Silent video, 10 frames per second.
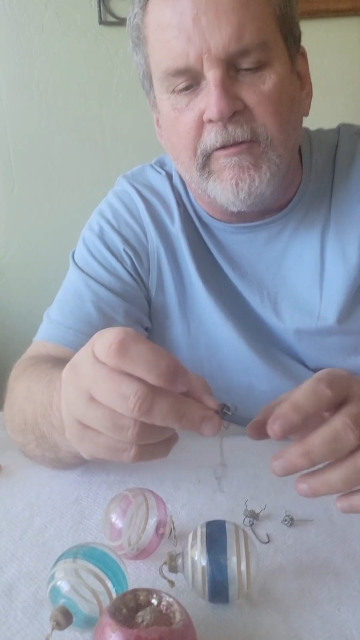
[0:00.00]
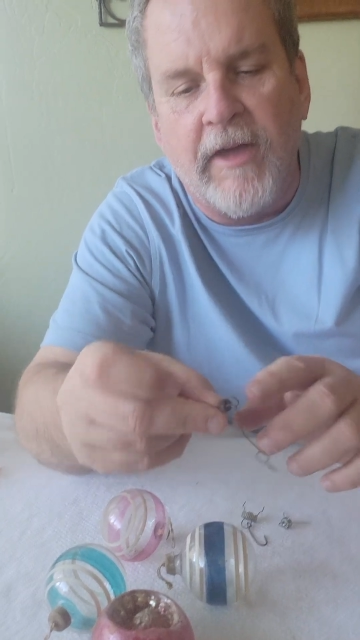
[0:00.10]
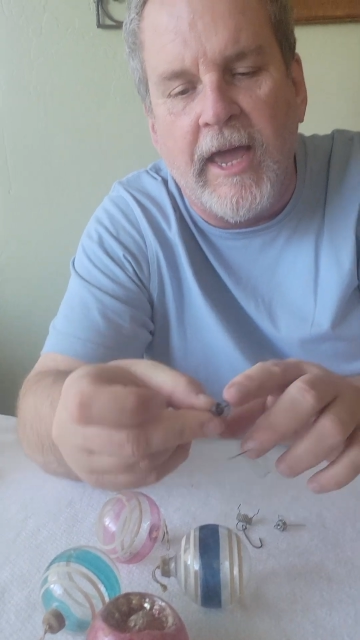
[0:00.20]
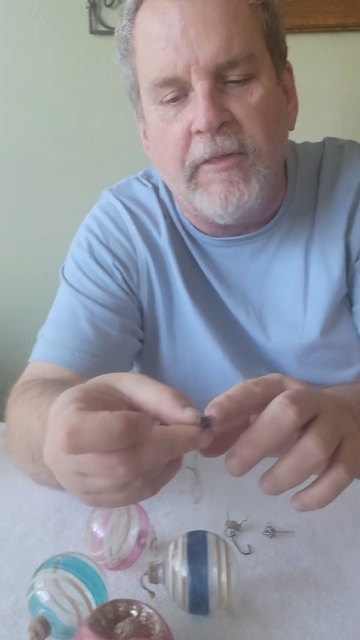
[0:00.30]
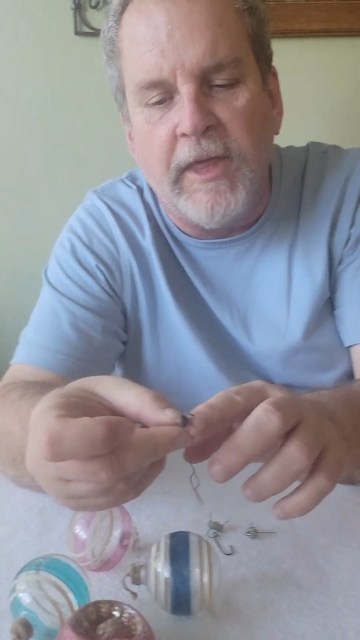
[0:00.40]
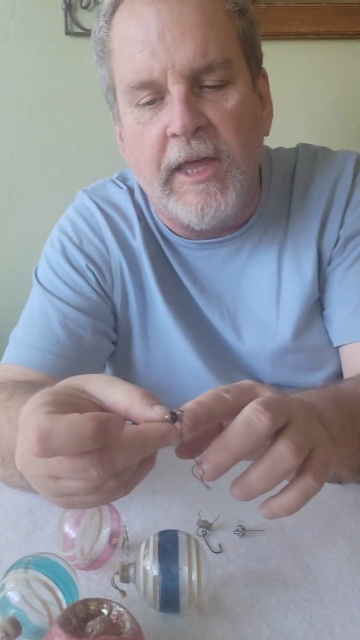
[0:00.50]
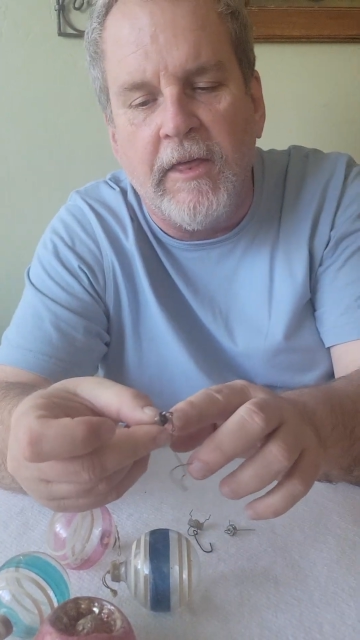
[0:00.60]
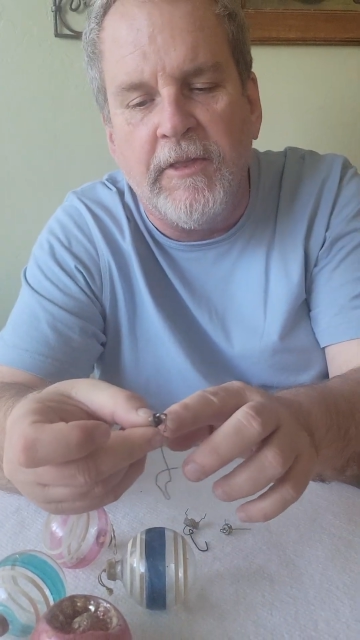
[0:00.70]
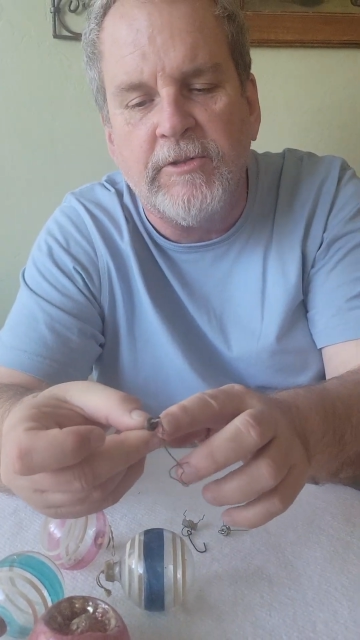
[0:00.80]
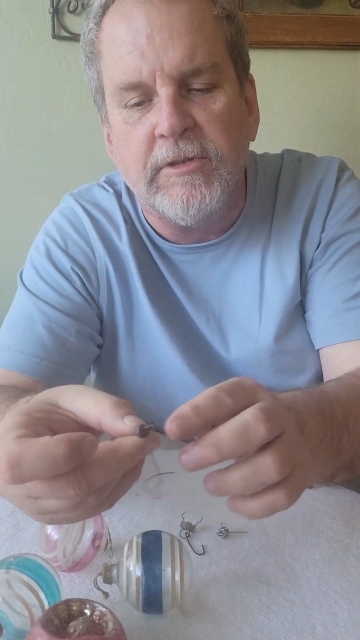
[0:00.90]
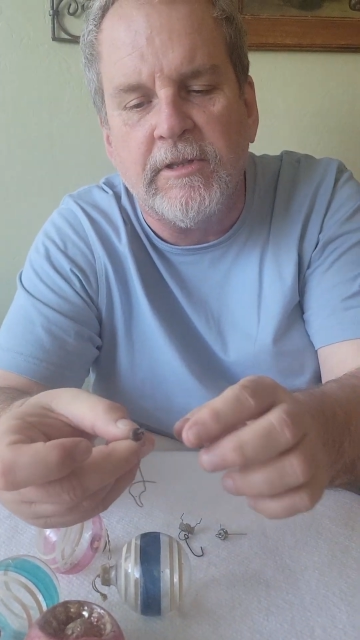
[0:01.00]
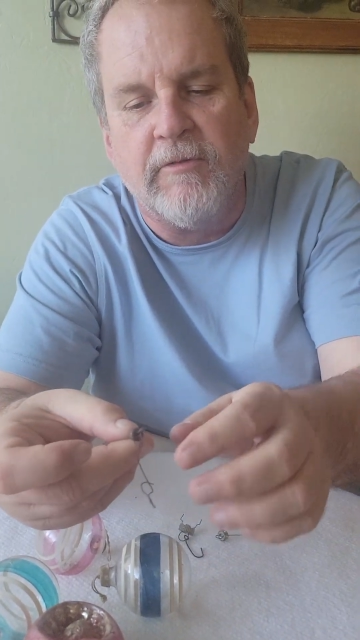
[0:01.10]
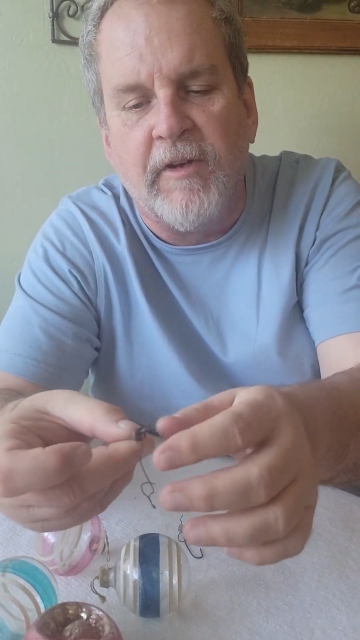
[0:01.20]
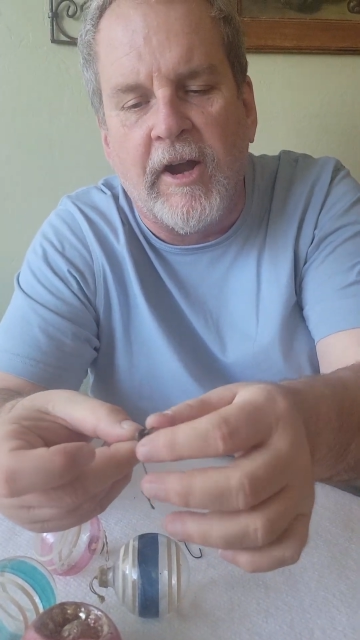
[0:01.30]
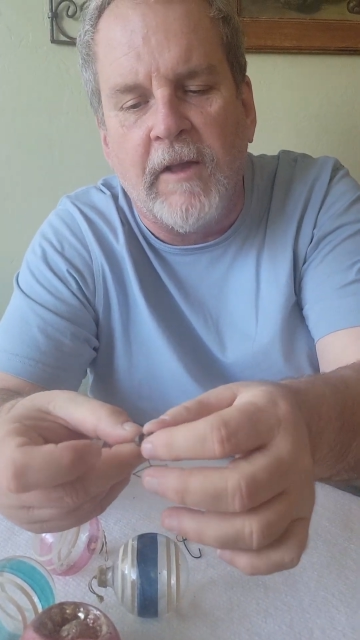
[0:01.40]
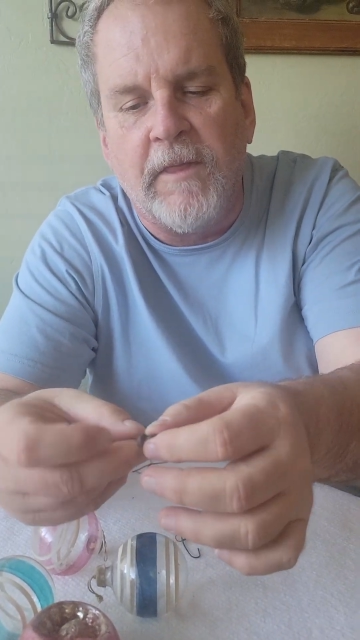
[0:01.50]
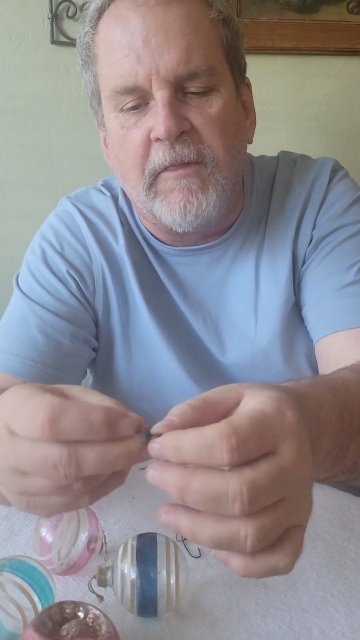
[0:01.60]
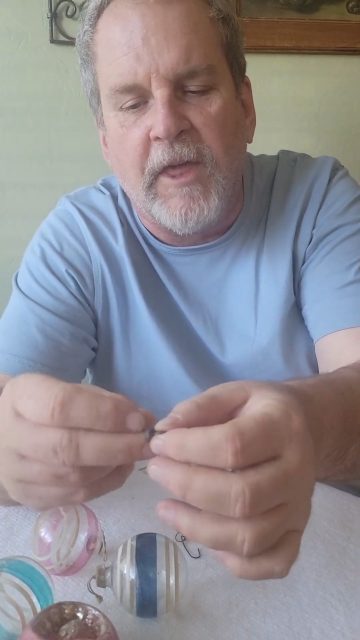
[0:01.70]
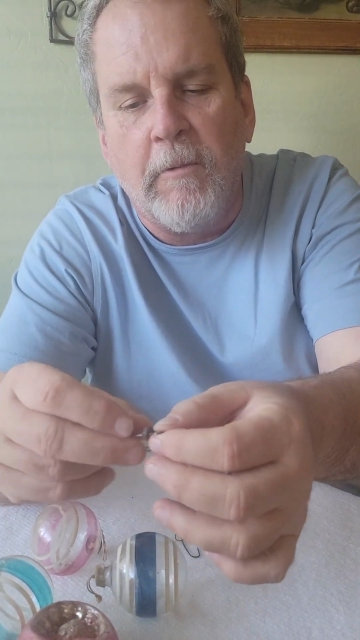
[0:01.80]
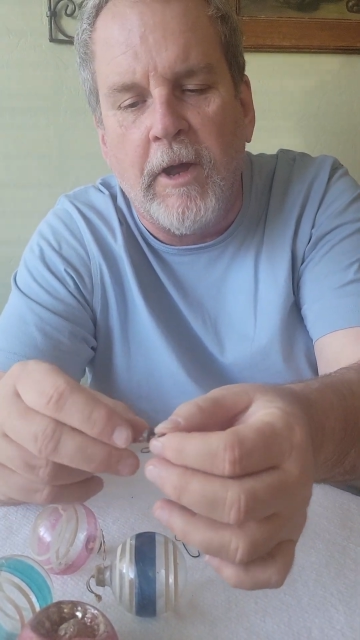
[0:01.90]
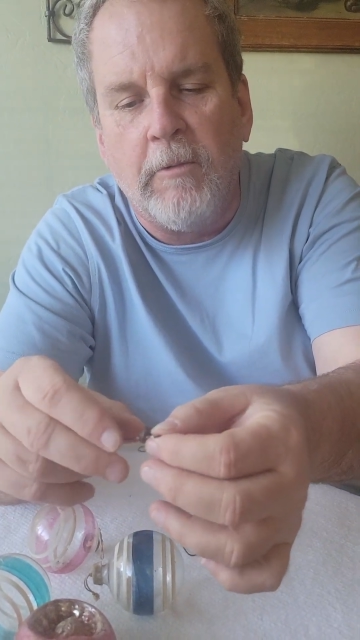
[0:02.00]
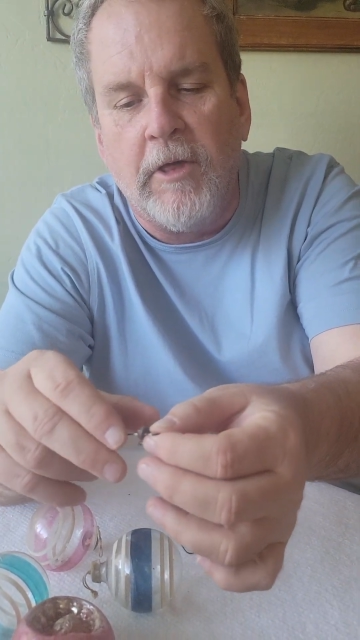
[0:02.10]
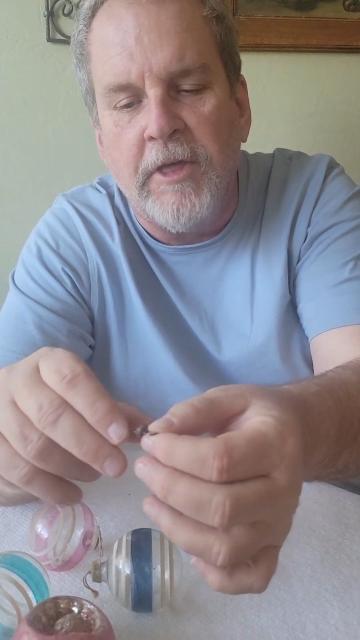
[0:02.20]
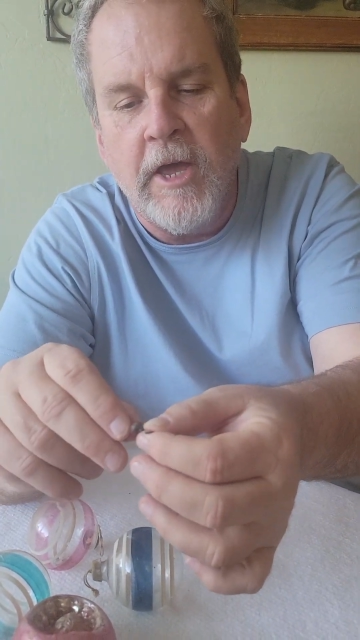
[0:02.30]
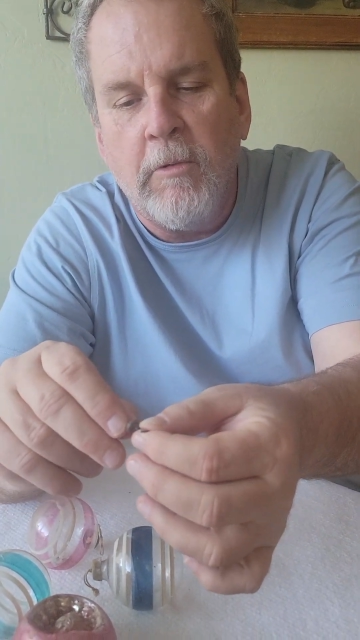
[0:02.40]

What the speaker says: of. This was the variant that they went with,